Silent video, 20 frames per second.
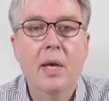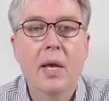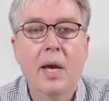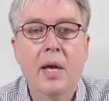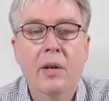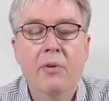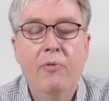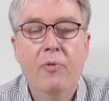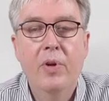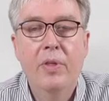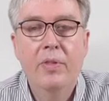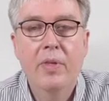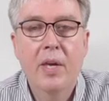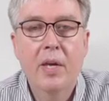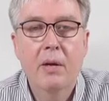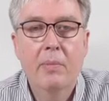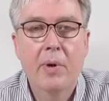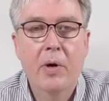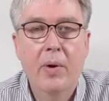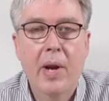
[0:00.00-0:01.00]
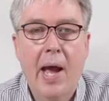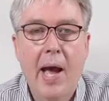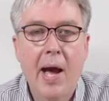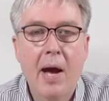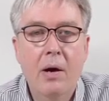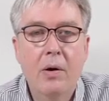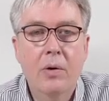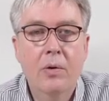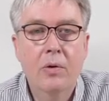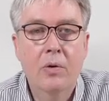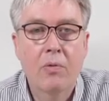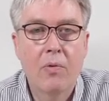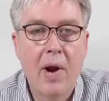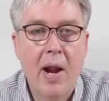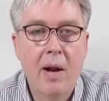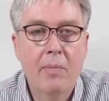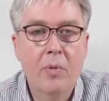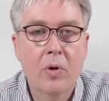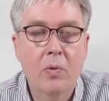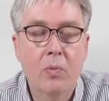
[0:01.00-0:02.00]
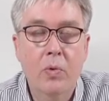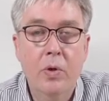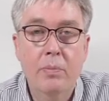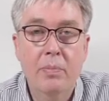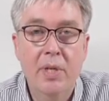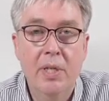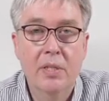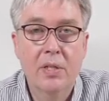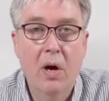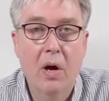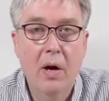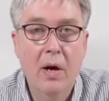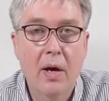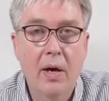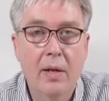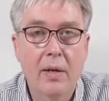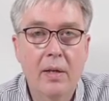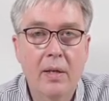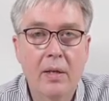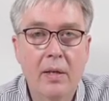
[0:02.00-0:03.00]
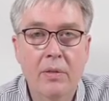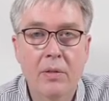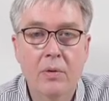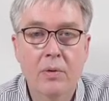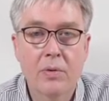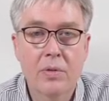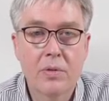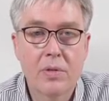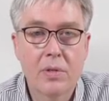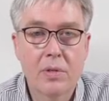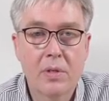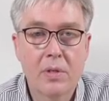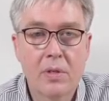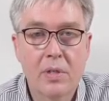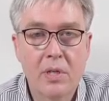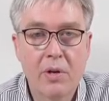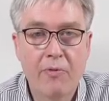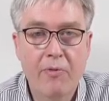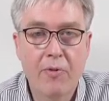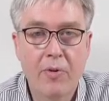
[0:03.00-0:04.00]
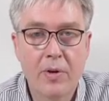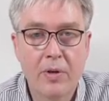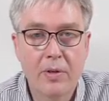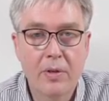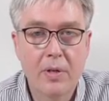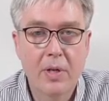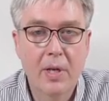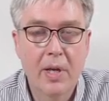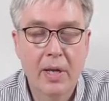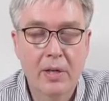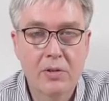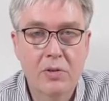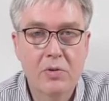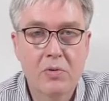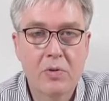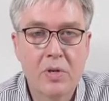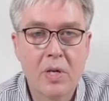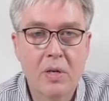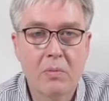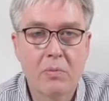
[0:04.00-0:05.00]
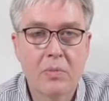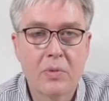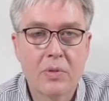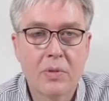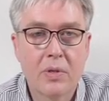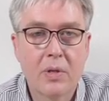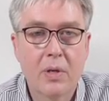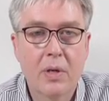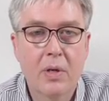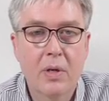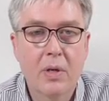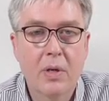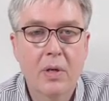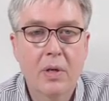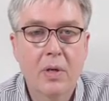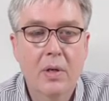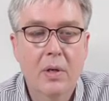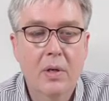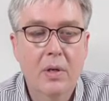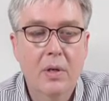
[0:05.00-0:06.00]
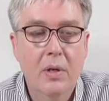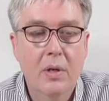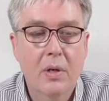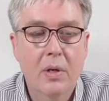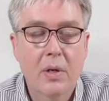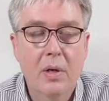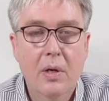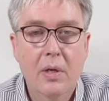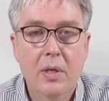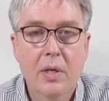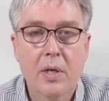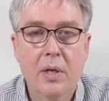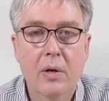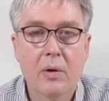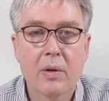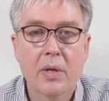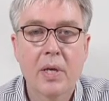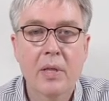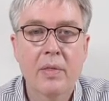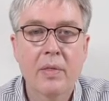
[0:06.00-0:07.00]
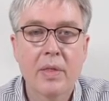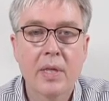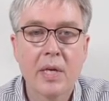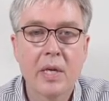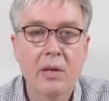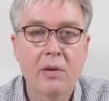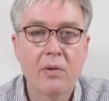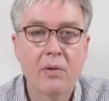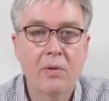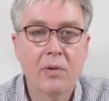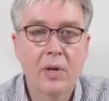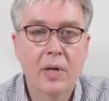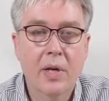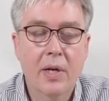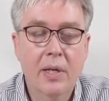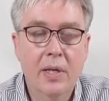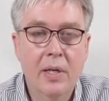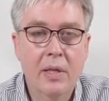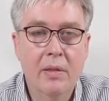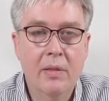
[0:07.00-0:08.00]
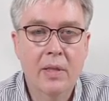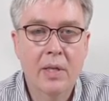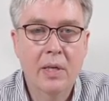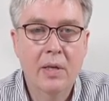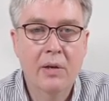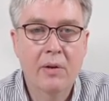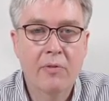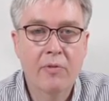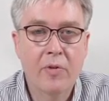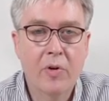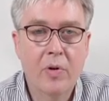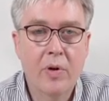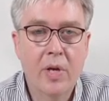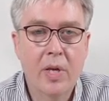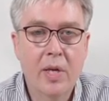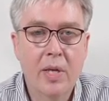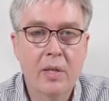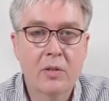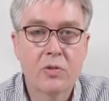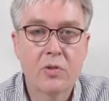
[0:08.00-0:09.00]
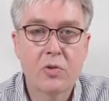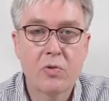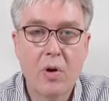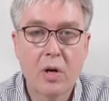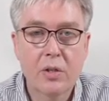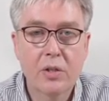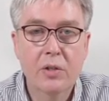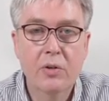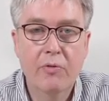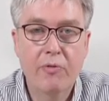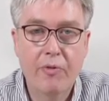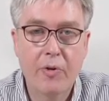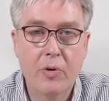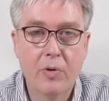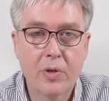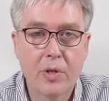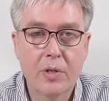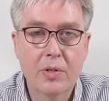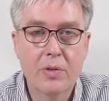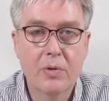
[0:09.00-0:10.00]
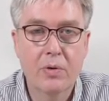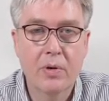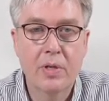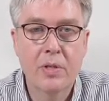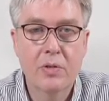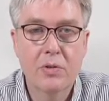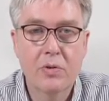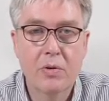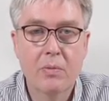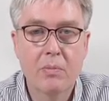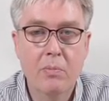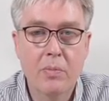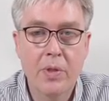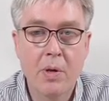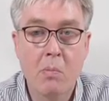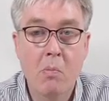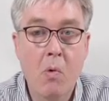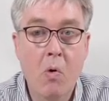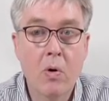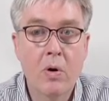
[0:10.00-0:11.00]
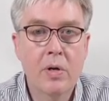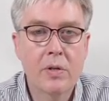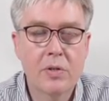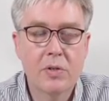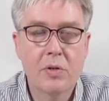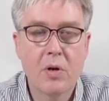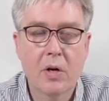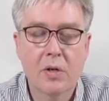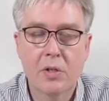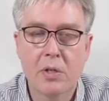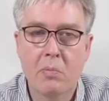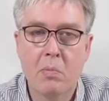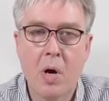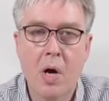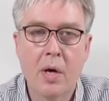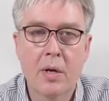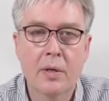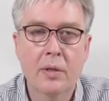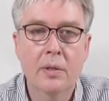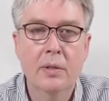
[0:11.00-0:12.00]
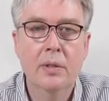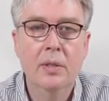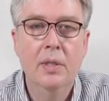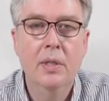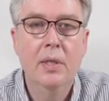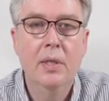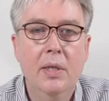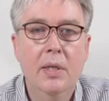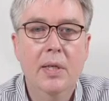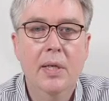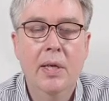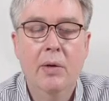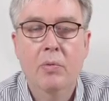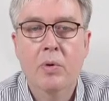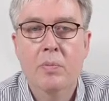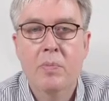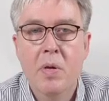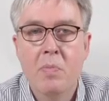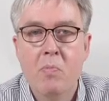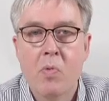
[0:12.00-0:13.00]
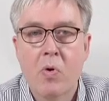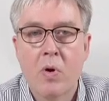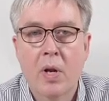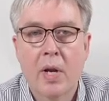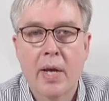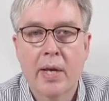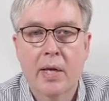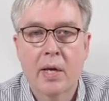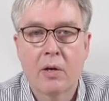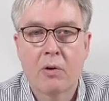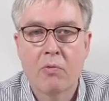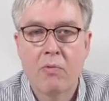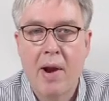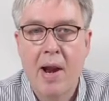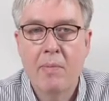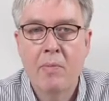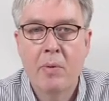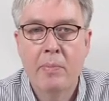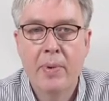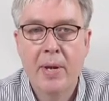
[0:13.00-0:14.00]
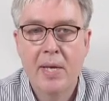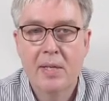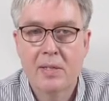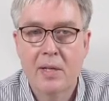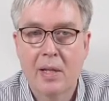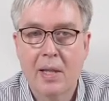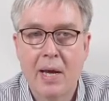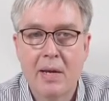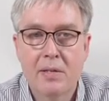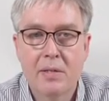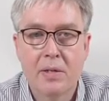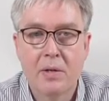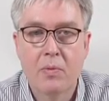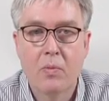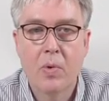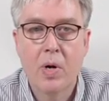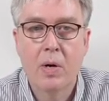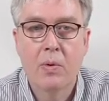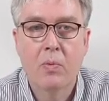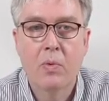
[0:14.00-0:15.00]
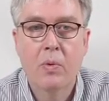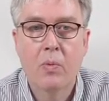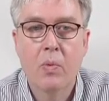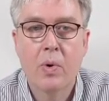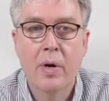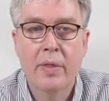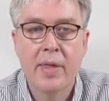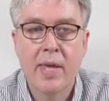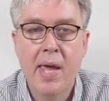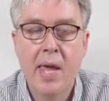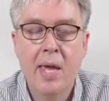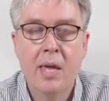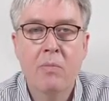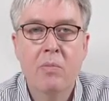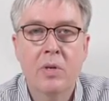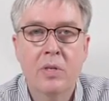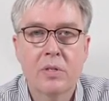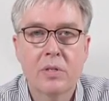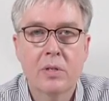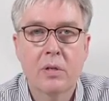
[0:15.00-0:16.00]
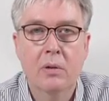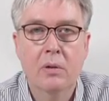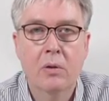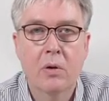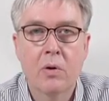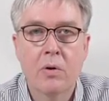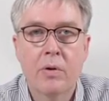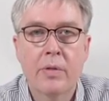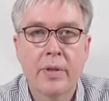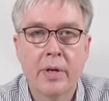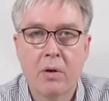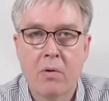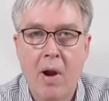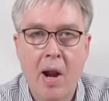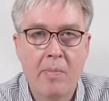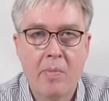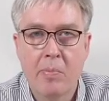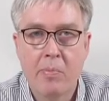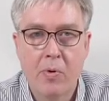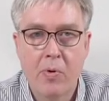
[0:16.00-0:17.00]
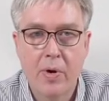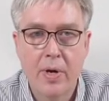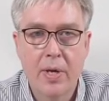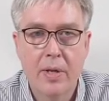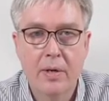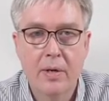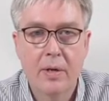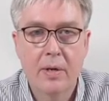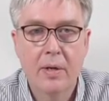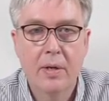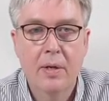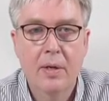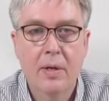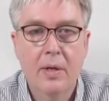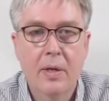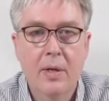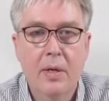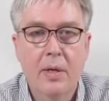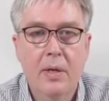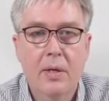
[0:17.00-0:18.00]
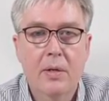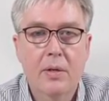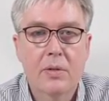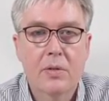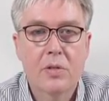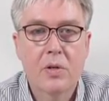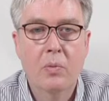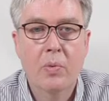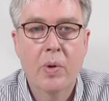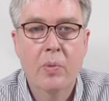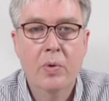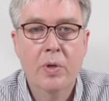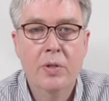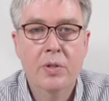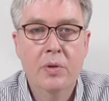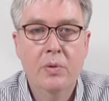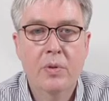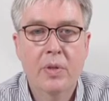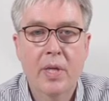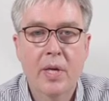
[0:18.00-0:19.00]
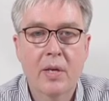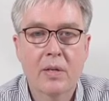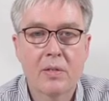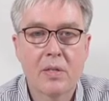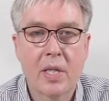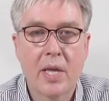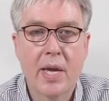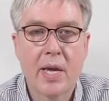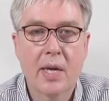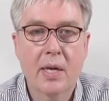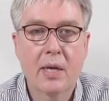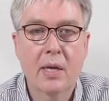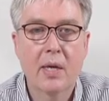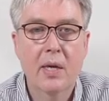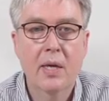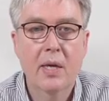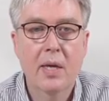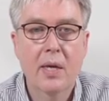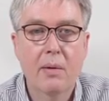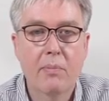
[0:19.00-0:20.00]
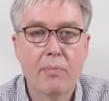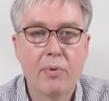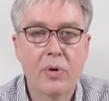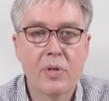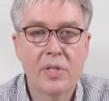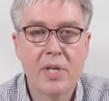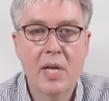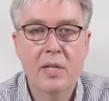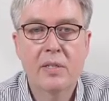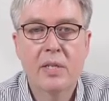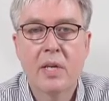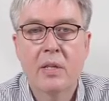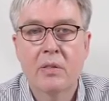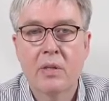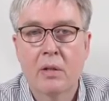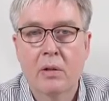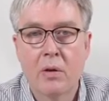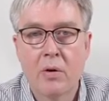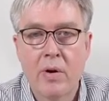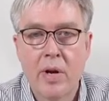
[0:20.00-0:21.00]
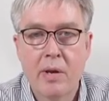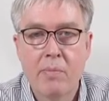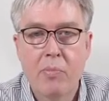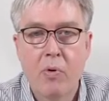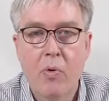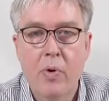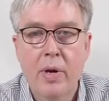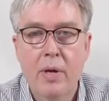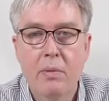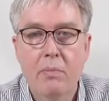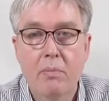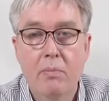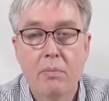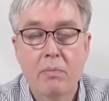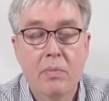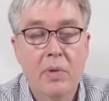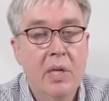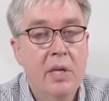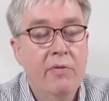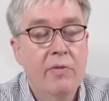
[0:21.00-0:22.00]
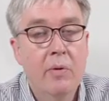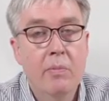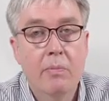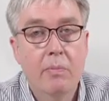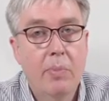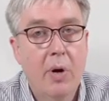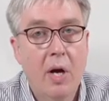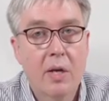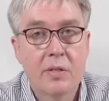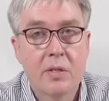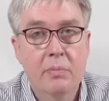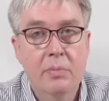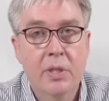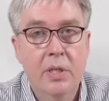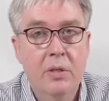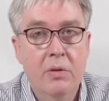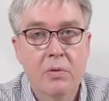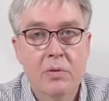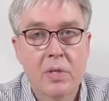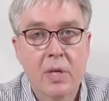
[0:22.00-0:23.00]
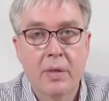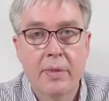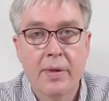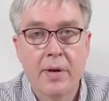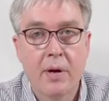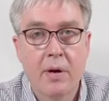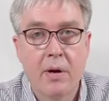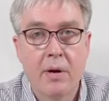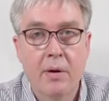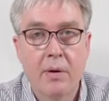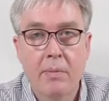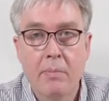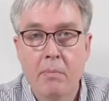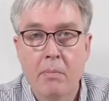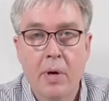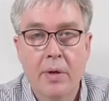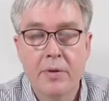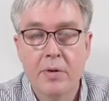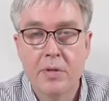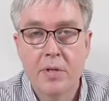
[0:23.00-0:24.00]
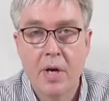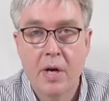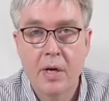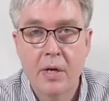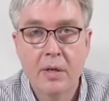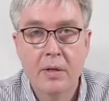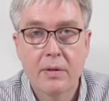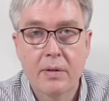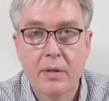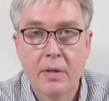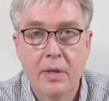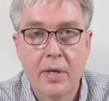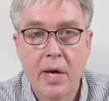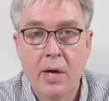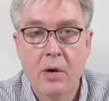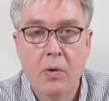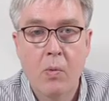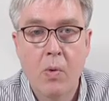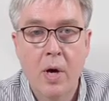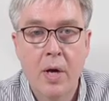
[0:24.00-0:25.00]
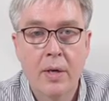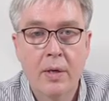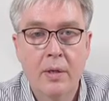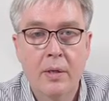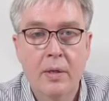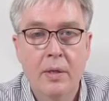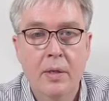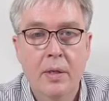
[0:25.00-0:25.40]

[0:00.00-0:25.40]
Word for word: And if we think about how grammar would be taught in those different extremes, you know, in the in the uh, very instruction focused or instru the more instruction model, it would be more like a grammar based lesson where where the aim is to learn the grammar point. So we would do things like presenting the learning point, even possibly using their mother tongue, the L1.